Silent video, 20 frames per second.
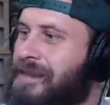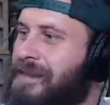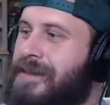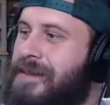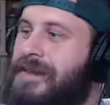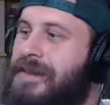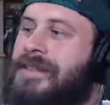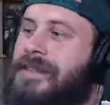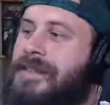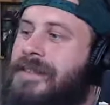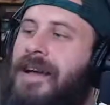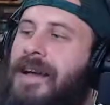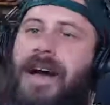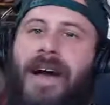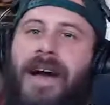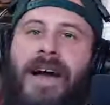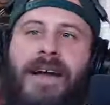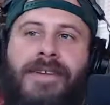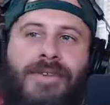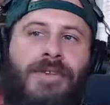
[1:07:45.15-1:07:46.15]
It's
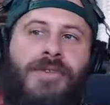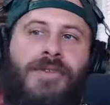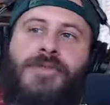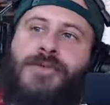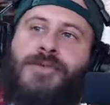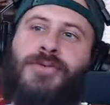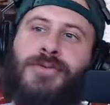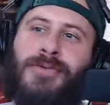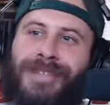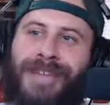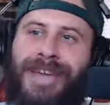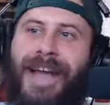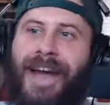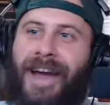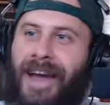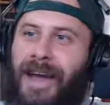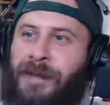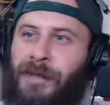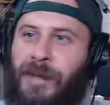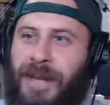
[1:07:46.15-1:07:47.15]
Hanu.
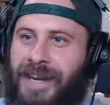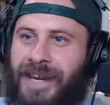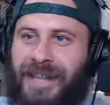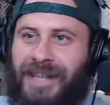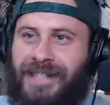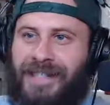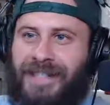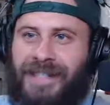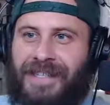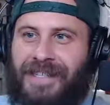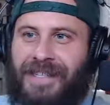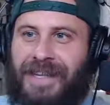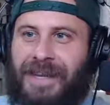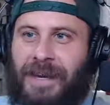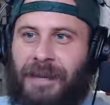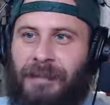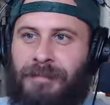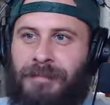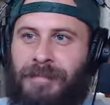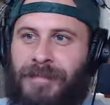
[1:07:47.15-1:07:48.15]
Yeah, I mean, he's the
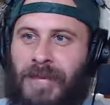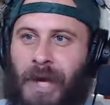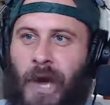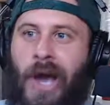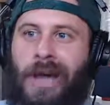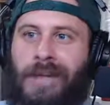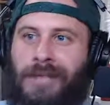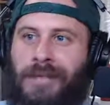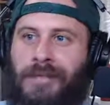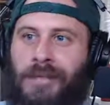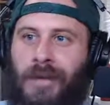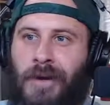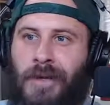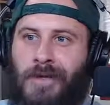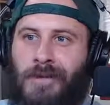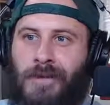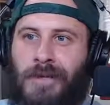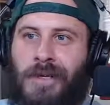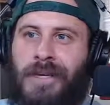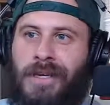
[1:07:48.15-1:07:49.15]
DM god of our
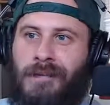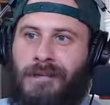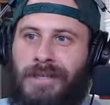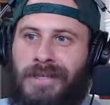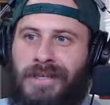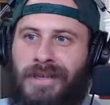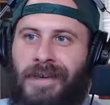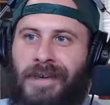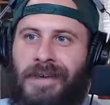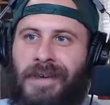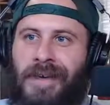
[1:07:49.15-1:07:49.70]
dreams.